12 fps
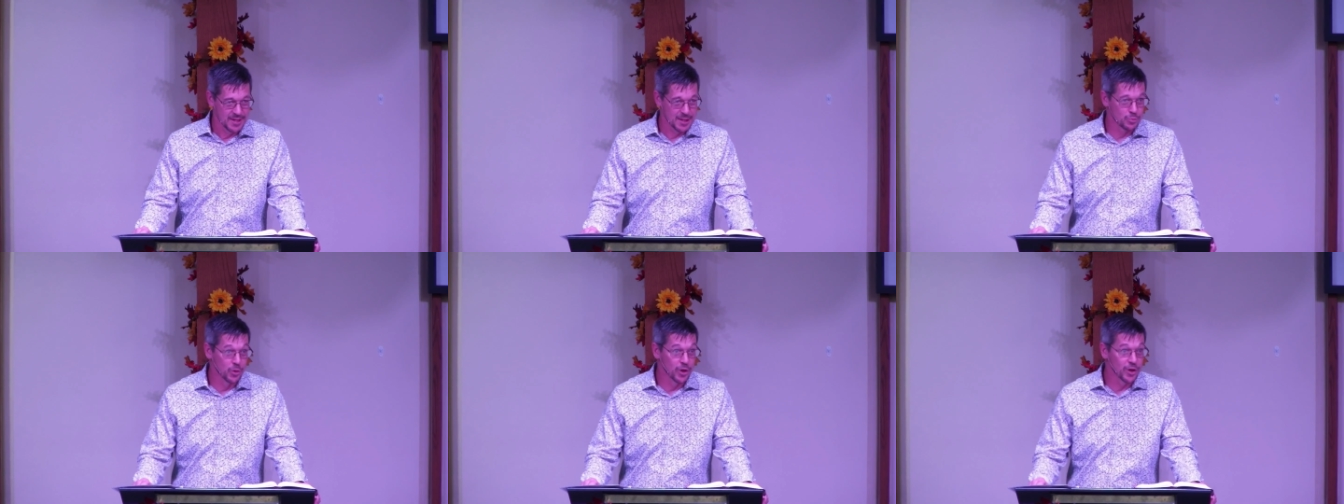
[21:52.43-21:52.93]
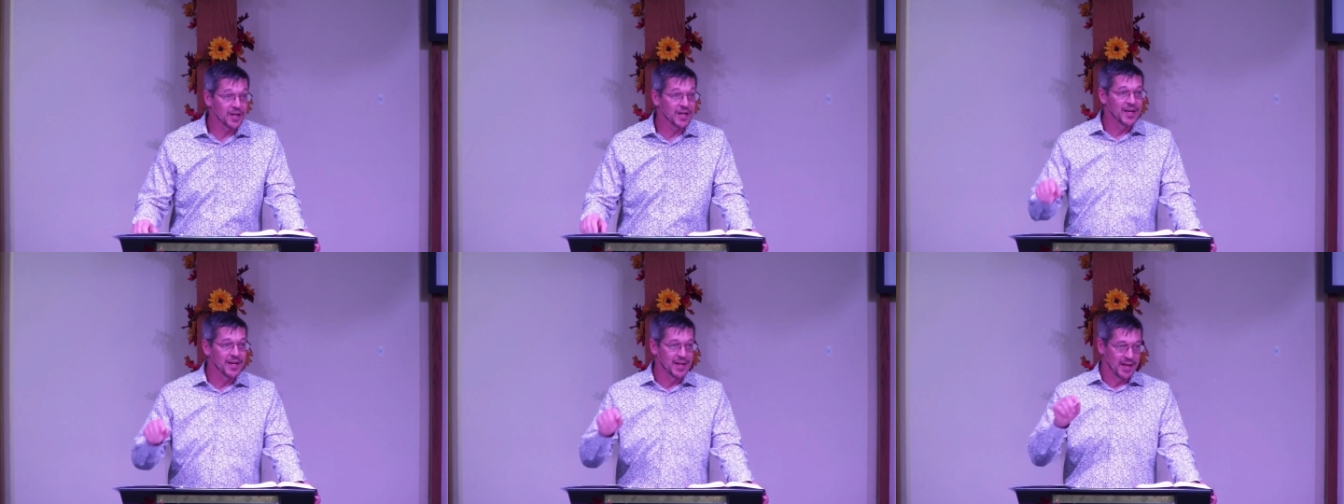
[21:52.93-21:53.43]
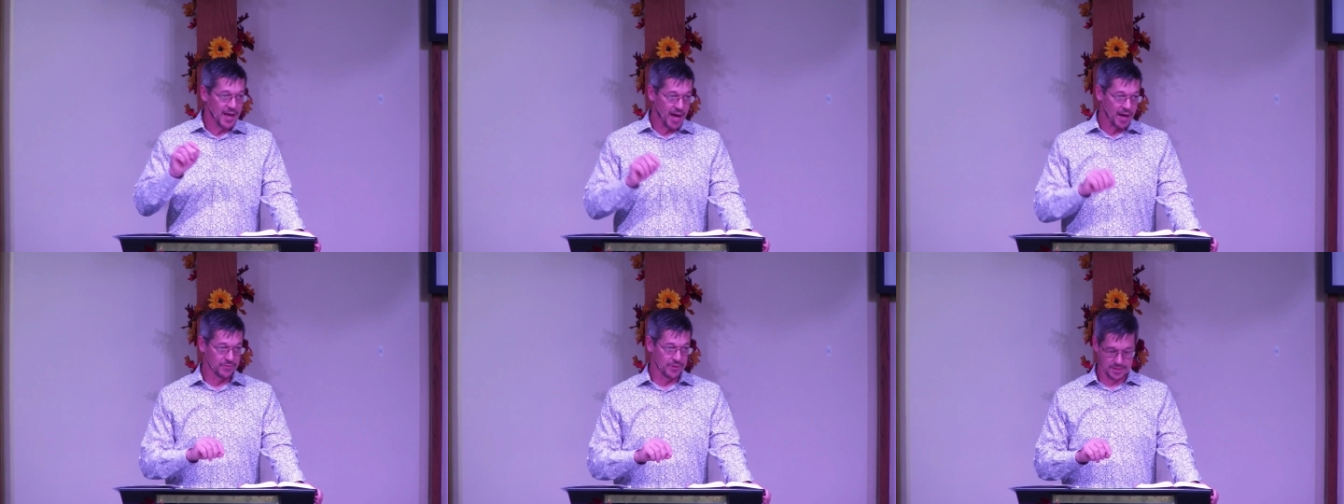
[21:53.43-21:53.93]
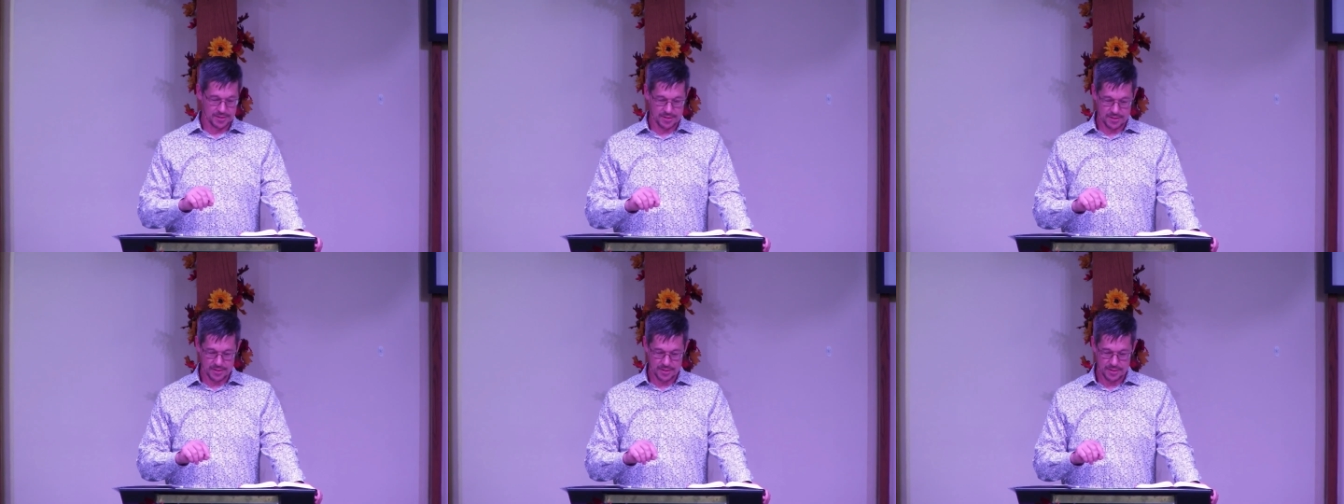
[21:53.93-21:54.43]
really evidence
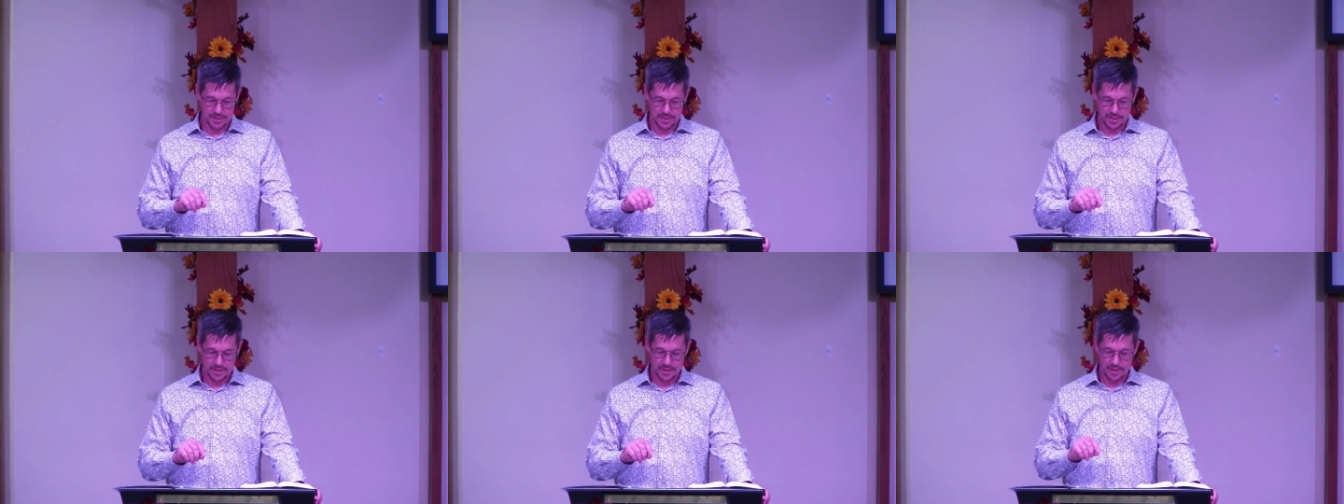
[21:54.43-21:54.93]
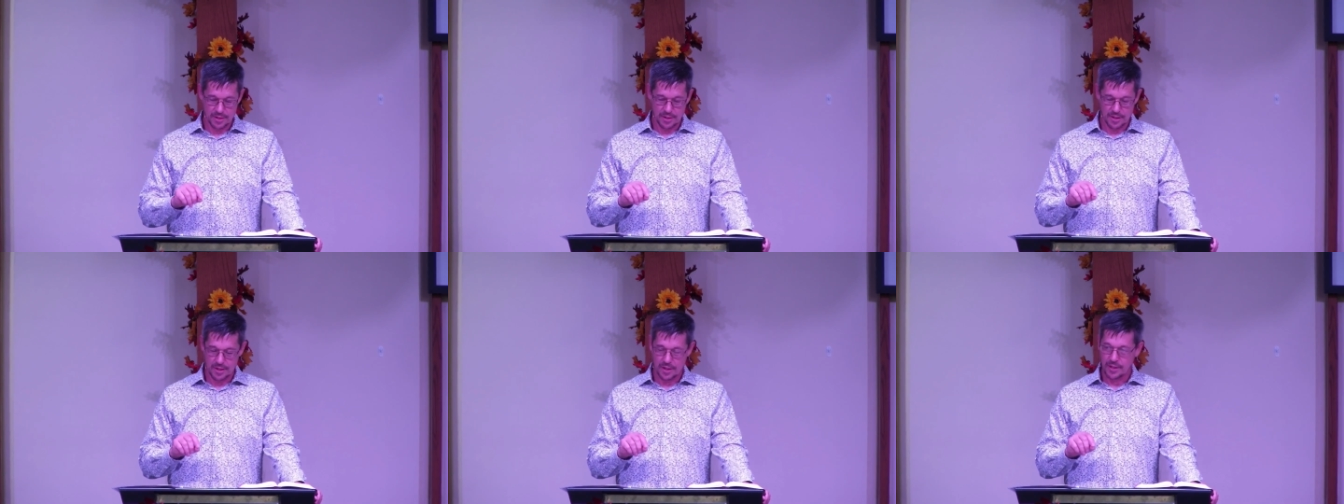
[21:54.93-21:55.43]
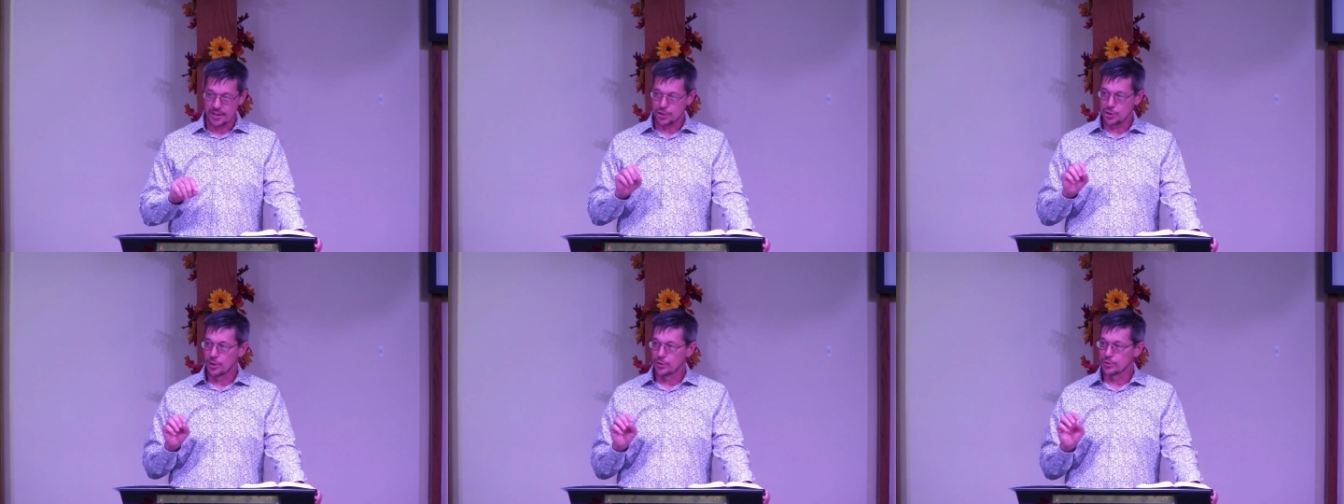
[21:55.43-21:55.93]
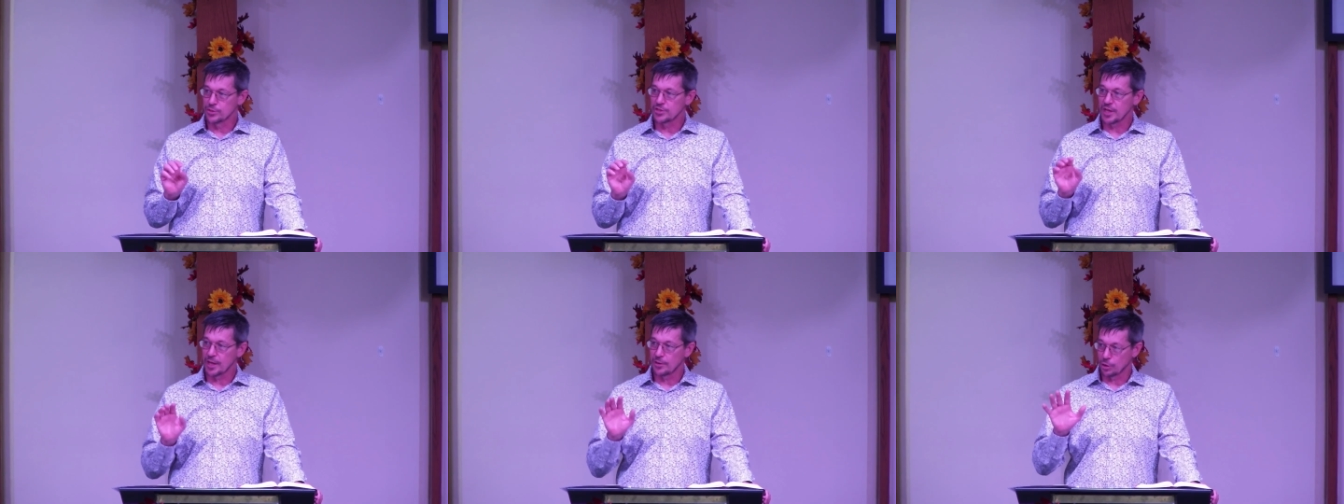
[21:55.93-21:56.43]
that you
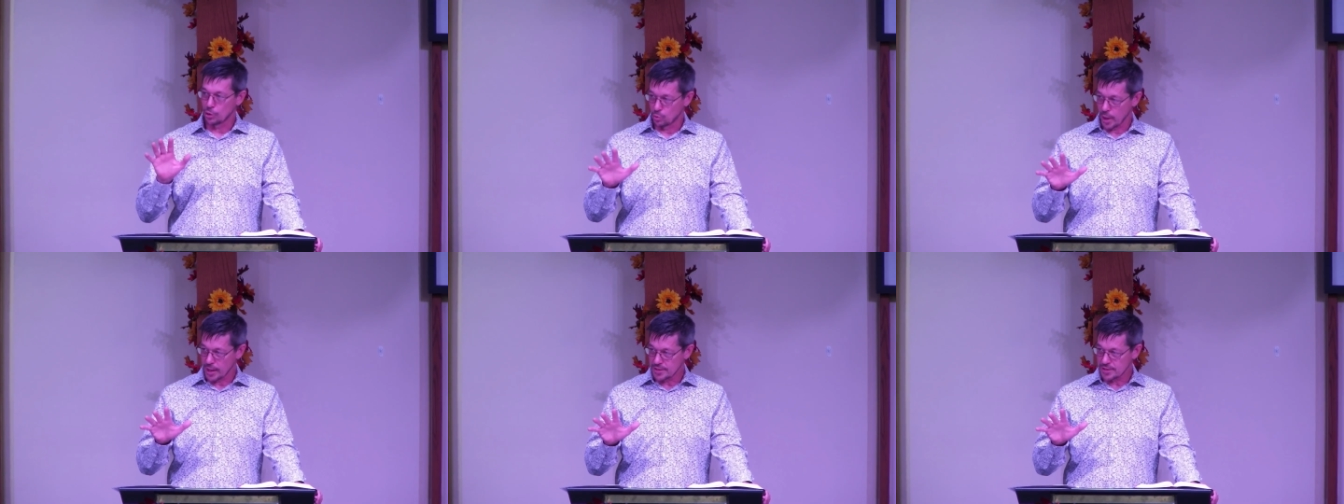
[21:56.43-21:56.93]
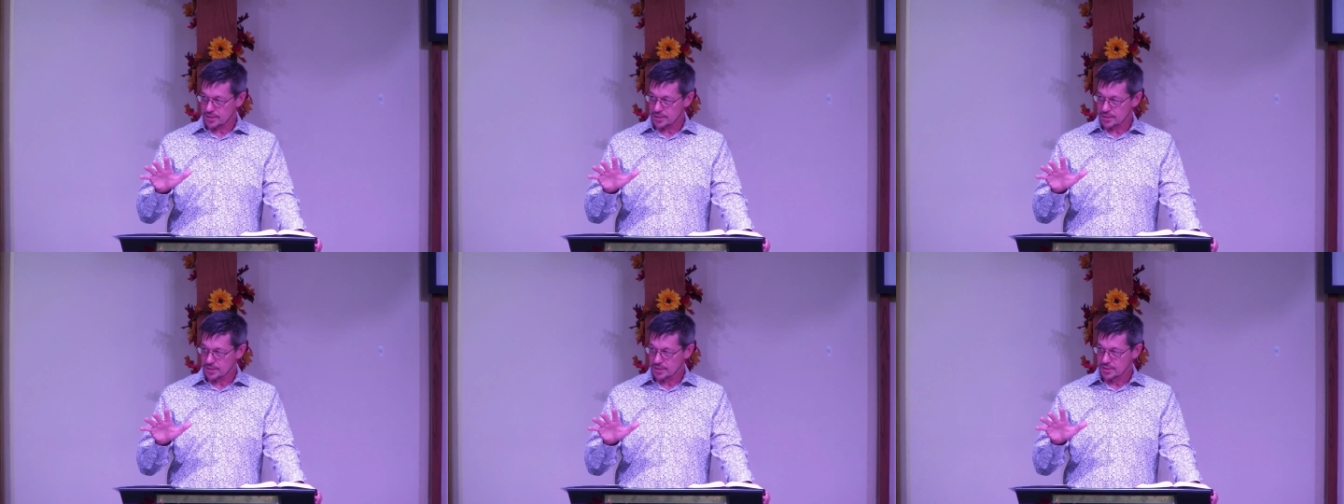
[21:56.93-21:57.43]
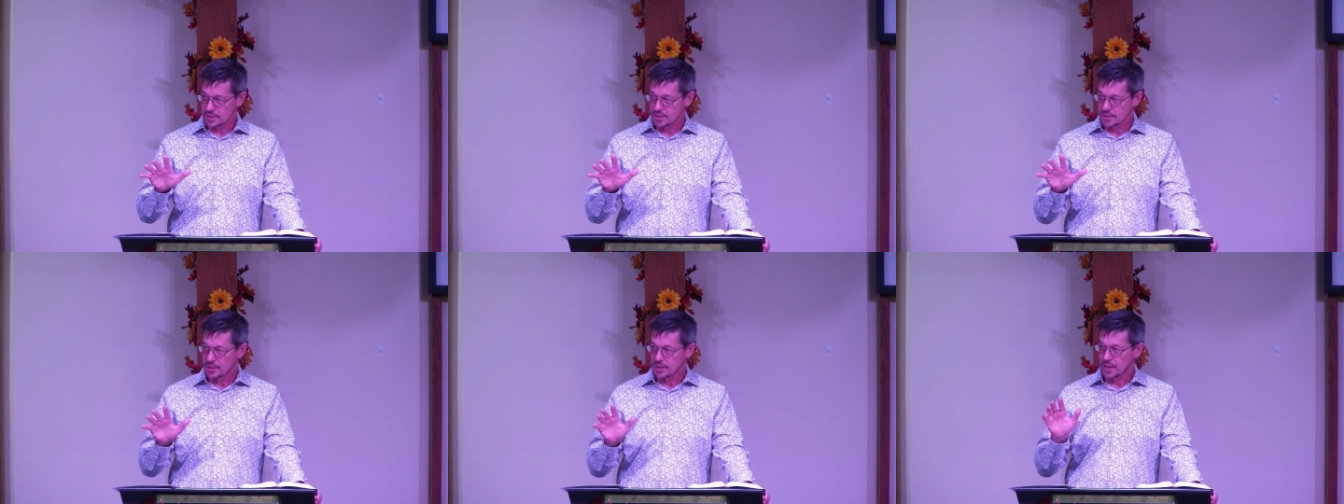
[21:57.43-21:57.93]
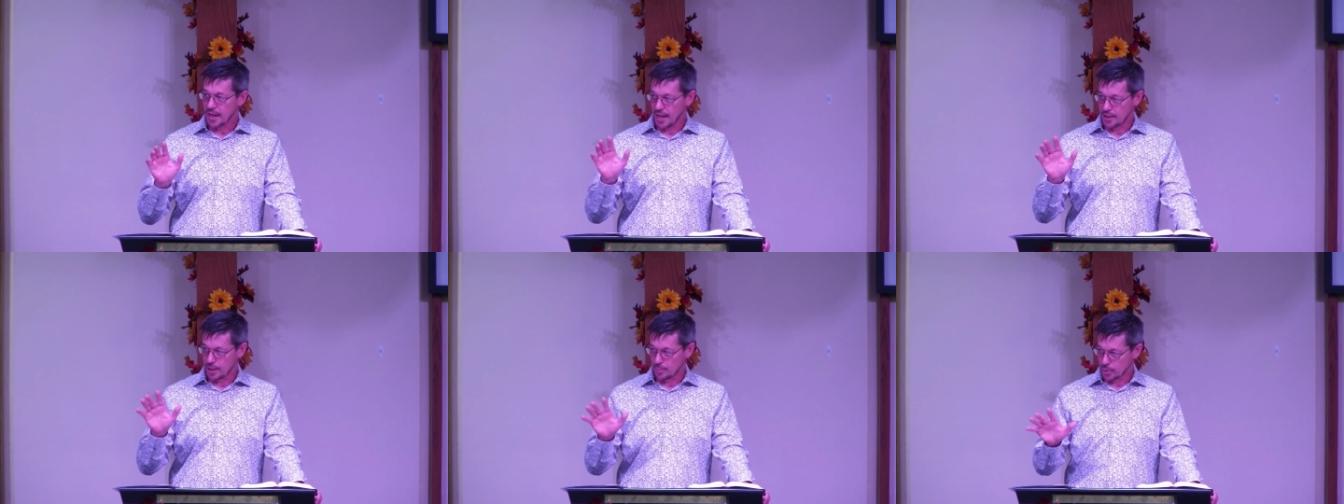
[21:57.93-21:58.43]
understand the grace
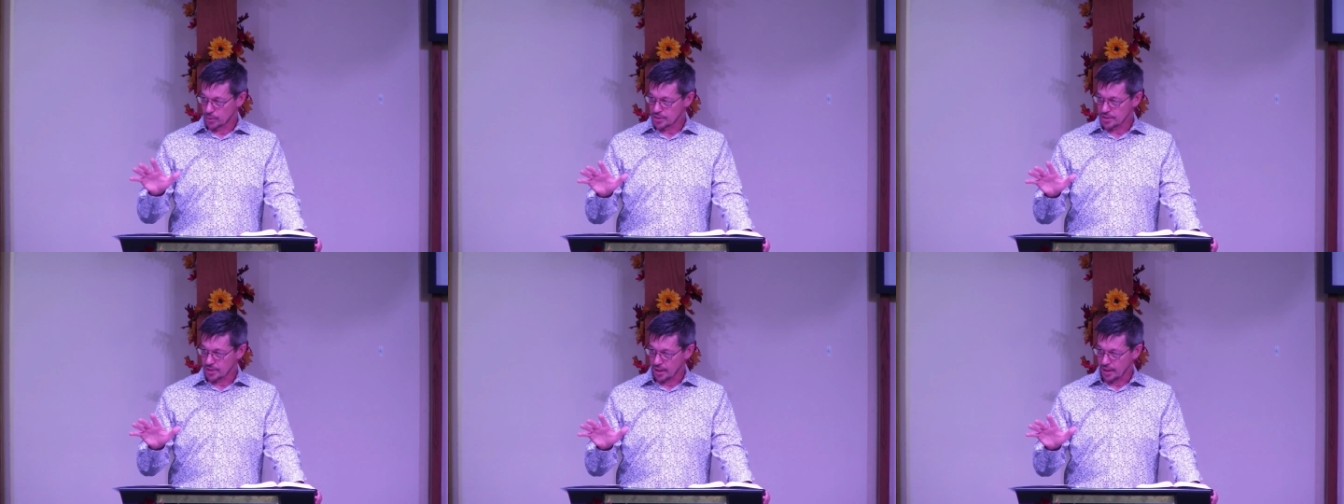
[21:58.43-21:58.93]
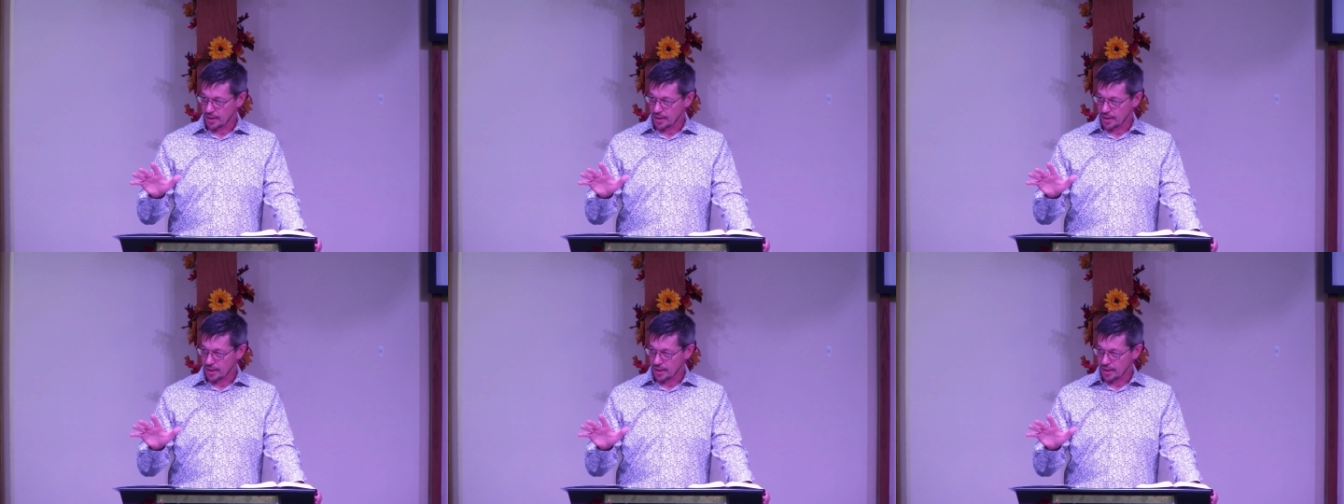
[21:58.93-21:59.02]
and the mercy